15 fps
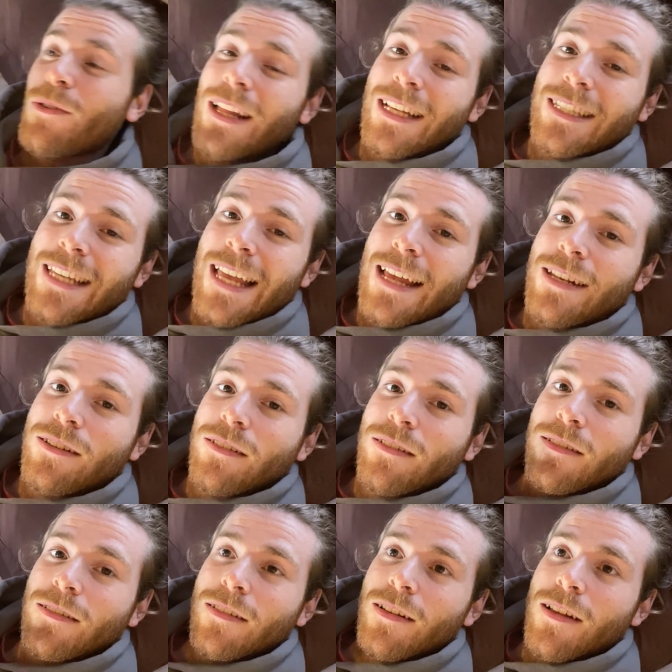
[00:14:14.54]
that said,
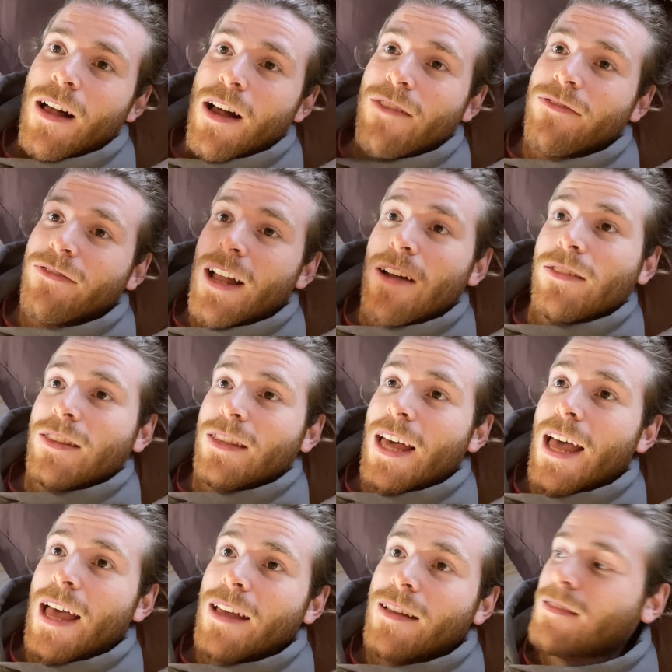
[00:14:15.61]
I found
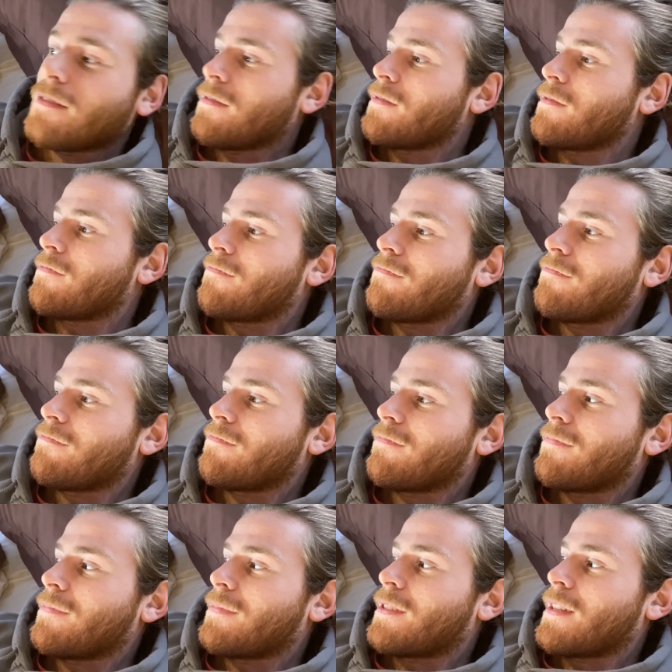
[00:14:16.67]
that
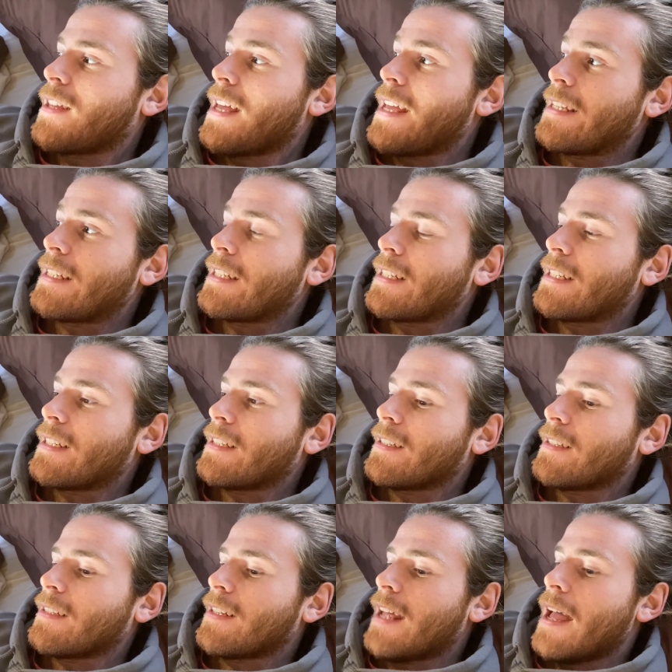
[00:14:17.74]
this
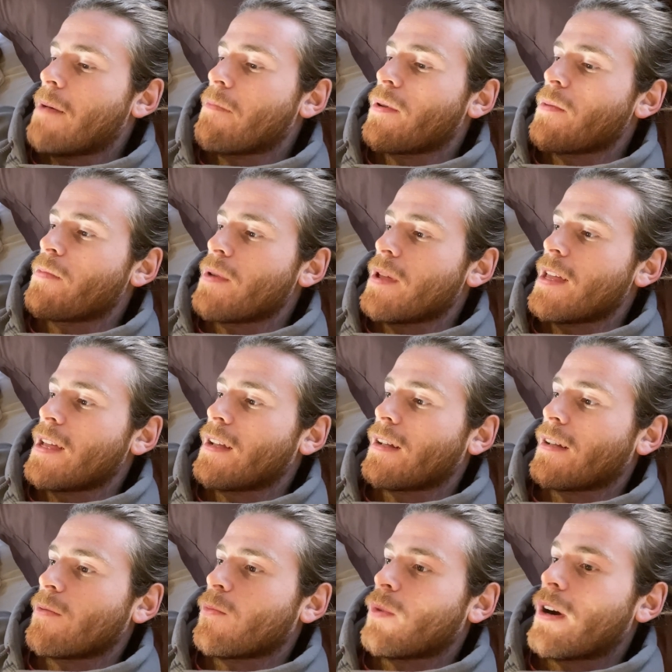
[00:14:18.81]
camper
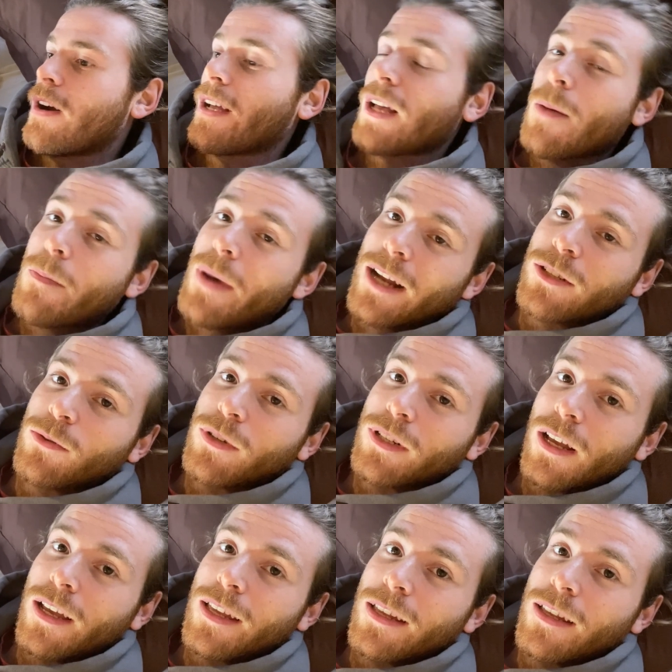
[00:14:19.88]
being where I come back to at
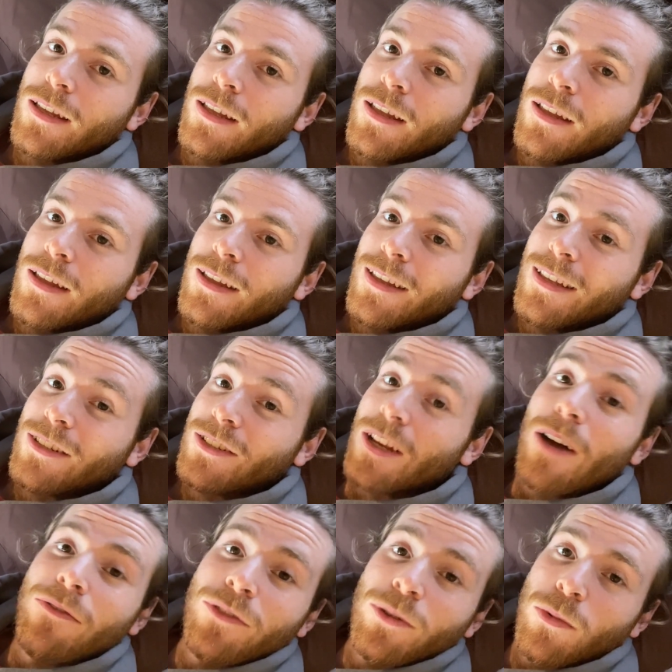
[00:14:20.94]
night is
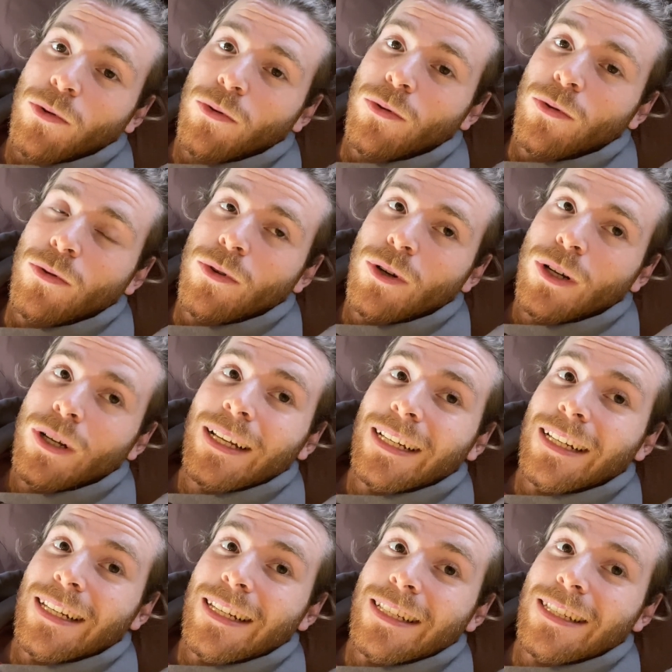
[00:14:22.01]
comfortable and
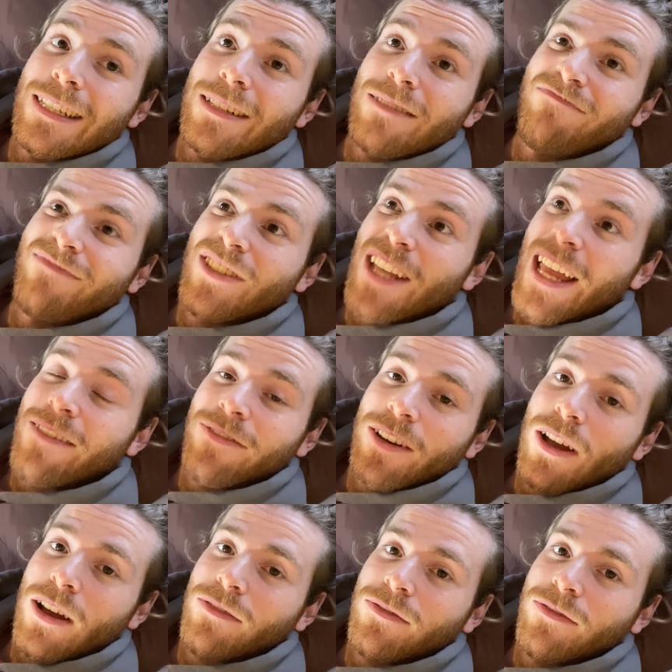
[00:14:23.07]
it is safe
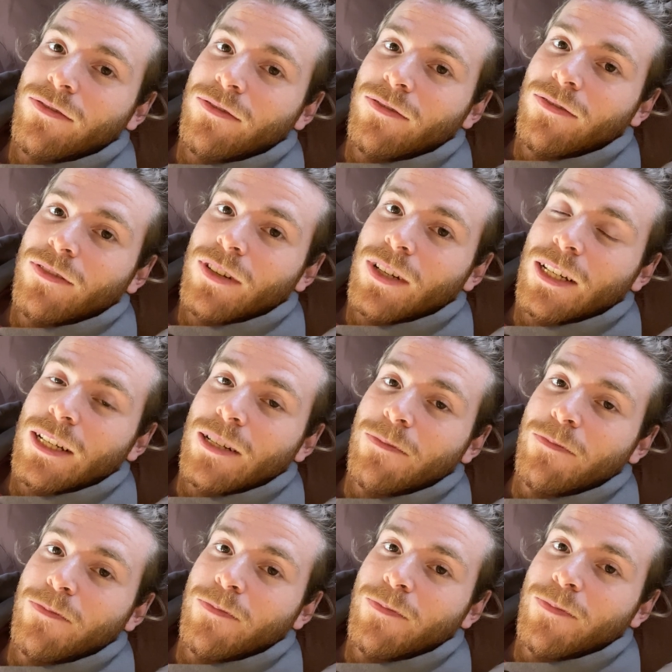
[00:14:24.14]
enough,
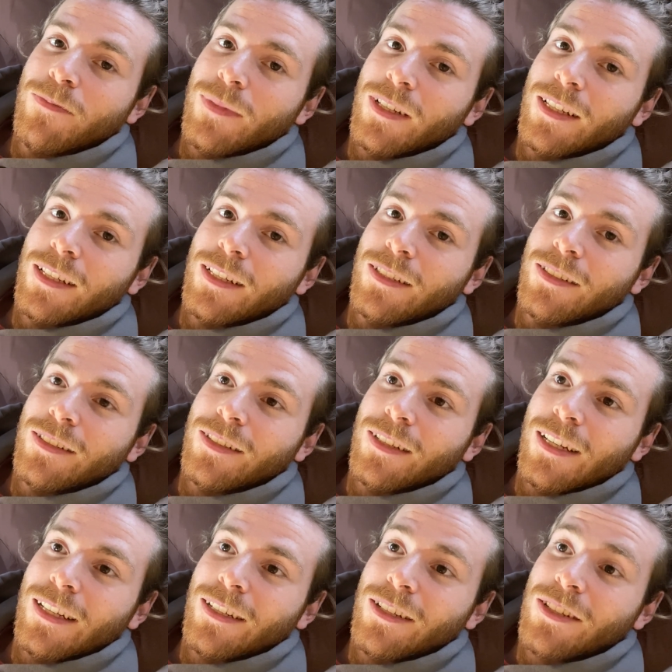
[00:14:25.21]
and
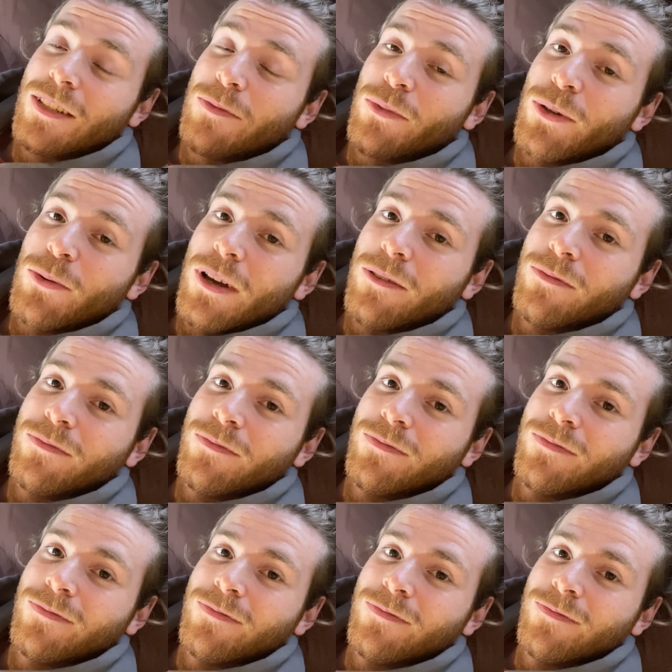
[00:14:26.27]
I sleep pretty well.
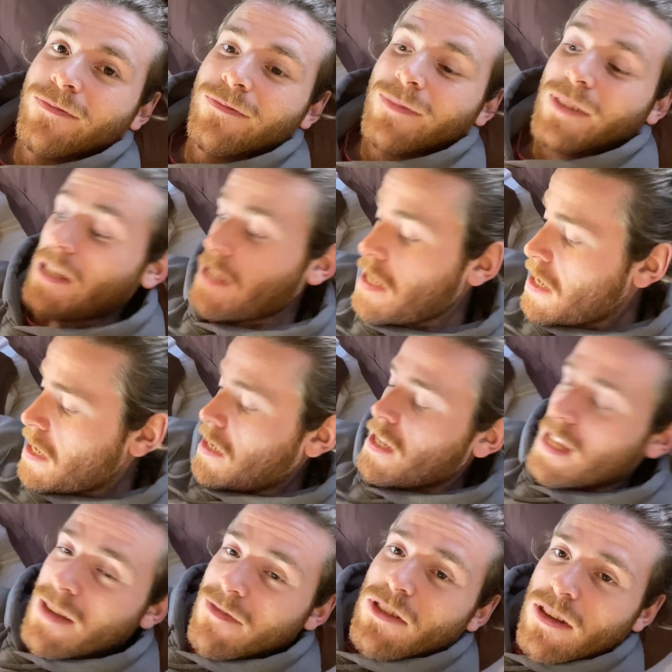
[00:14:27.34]

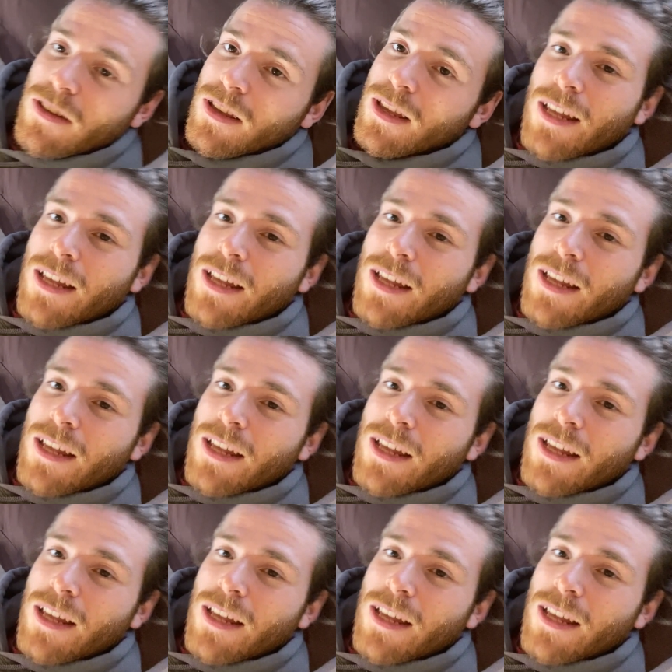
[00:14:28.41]
Even the